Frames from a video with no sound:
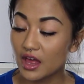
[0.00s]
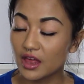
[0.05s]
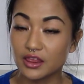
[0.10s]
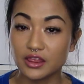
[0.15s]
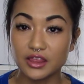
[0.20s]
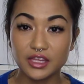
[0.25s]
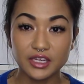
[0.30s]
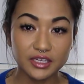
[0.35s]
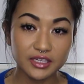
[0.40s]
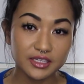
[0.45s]

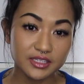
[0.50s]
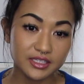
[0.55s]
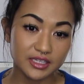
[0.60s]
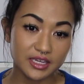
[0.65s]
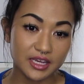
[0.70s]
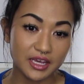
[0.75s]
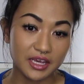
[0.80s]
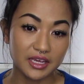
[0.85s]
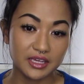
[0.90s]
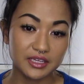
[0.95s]
This
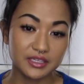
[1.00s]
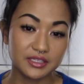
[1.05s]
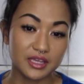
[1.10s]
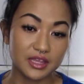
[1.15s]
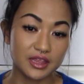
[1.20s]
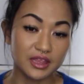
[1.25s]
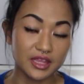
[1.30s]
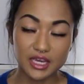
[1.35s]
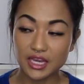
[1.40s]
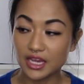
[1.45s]
is
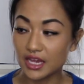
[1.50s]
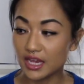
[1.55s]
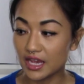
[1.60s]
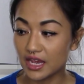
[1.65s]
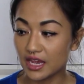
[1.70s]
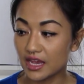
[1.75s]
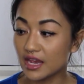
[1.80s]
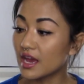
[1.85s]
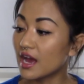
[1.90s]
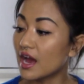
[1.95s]

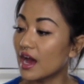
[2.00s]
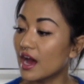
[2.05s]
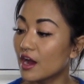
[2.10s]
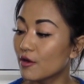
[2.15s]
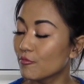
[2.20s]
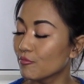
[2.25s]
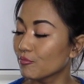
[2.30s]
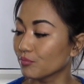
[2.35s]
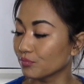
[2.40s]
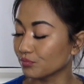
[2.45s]
the
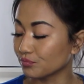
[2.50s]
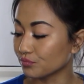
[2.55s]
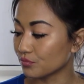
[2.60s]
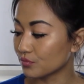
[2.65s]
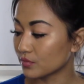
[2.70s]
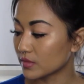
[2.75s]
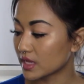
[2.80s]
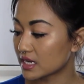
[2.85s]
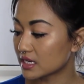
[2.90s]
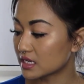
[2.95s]

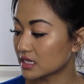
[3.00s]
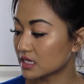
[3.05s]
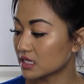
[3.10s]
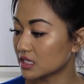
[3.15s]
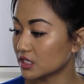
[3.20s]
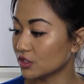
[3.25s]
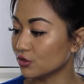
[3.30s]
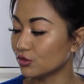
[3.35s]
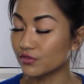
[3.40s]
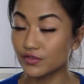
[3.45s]

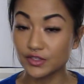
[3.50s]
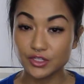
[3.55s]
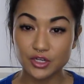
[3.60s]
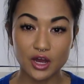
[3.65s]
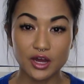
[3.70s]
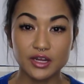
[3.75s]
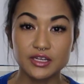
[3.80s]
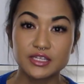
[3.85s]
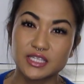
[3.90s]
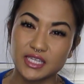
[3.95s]
Louis
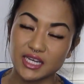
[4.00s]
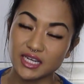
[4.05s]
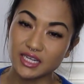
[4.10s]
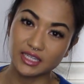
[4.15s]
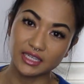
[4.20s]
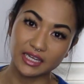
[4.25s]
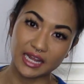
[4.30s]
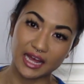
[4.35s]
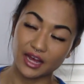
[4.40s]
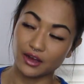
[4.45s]
Vuitton St.
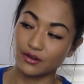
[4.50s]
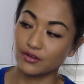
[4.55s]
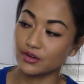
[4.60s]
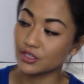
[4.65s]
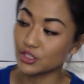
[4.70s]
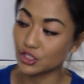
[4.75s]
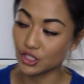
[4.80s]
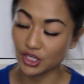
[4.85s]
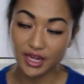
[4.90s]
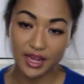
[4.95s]
Cloud
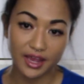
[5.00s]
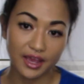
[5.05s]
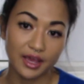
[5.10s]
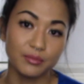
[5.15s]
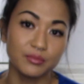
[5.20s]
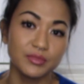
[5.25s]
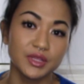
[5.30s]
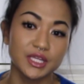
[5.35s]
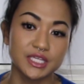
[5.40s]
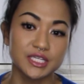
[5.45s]

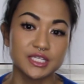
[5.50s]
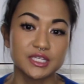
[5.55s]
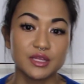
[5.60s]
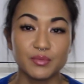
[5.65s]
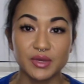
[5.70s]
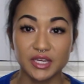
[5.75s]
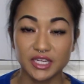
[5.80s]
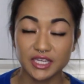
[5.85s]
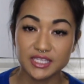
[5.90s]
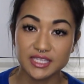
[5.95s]
GM. This is the
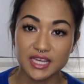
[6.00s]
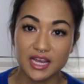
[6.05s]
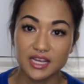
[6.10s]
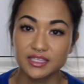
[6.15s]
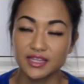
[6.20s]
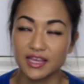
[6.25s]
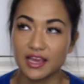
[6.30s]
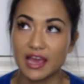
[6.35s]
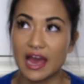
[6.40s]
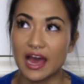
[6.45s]
biggest
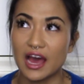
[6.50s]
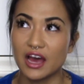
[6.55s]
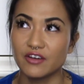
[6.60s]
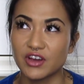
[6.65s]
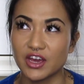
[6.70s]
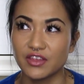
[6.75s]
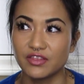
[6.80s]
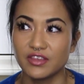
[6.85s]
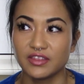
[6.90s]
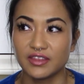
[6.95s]
size they have.
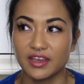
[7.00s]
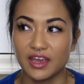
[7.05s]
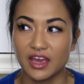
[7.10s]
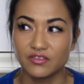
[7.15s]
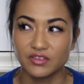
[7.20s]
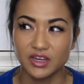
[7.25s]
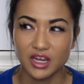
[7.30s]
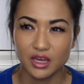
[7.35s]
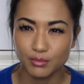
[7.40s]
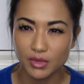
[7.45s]
I think they have
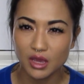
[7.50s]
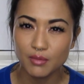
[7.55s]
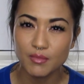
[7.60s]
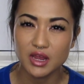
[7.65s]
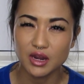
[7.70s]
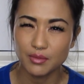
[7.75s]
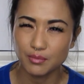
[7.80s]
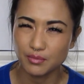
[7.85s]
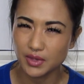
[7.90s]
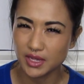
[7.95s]
an MM
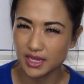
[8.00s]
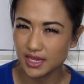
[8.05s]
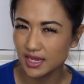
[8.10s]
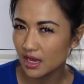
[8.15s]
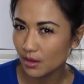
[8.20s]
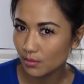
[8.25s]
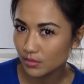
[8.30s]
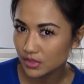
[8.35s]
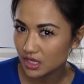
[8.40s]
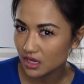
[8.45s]
and a
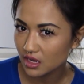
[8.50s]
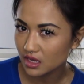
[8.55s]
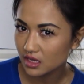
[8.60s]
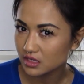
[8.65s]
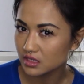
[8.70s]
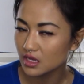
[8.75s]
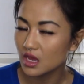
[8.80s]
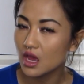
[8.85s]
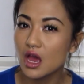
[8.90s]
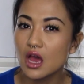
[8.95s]
PM
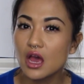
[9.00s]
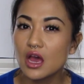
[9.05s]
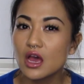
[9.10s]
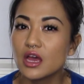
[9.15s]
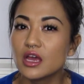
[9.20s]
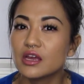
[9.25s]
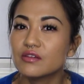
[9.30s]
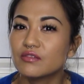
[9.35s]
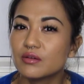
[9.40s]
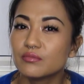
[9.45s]
size,
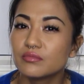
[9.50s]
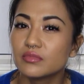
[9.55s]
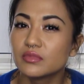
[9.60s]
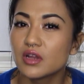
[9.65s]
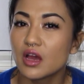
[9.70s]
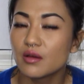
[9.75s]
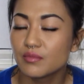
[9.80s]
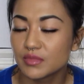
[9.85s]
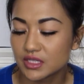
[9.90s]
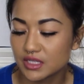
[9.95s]
if I'm
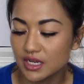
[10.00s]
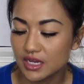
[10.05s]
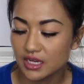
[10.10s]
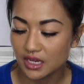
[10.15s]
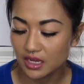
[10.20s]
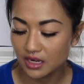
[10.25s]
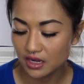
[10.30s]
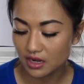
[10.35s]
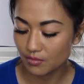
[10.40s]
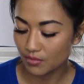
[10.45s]
not
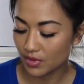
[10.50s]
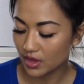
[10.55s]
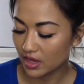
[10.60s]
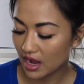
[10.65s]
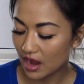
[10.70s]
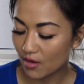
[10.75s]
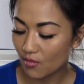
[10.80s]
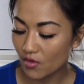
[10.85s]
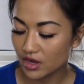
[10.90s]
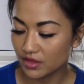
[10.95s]
mistaken,
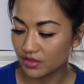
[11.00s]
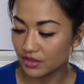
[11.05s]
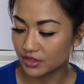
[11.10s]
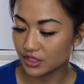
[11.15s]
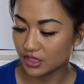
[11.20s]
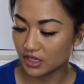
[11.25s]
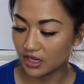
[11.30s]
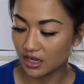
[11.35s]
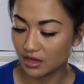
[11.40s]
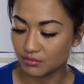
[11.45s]
but I wanted the
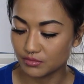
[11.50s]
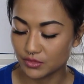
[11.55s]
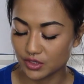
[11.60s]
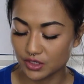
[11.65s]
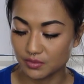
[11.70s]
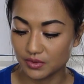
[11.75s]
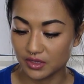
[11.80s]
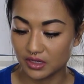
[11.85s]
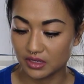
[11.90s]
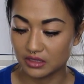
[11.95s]
GM
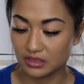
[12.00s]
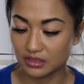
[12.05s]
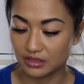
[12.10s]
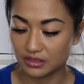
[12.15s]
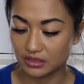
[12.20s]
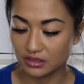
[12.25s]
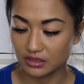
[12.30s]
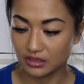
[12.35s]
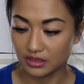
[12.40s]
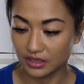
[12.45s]
just
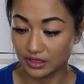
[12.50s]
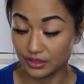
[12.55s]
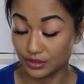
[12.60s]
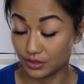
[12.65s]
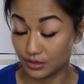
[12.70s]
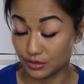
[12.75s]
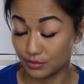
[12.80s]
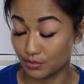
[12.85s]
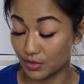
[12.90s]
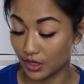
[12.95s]
because it's
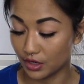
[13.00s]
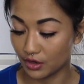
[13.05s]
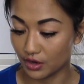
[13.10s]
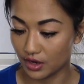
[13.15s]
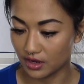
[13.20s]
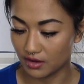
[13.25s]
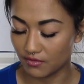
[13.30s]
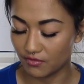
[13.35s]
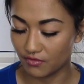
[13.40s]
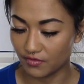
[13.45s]
just bigger
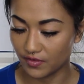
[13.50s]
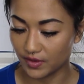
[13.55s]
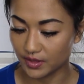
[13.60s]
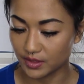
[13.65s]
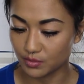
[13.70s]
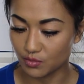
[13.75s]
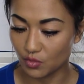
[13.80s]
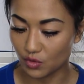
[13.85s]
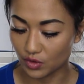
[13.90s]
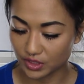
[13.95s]
and it fits more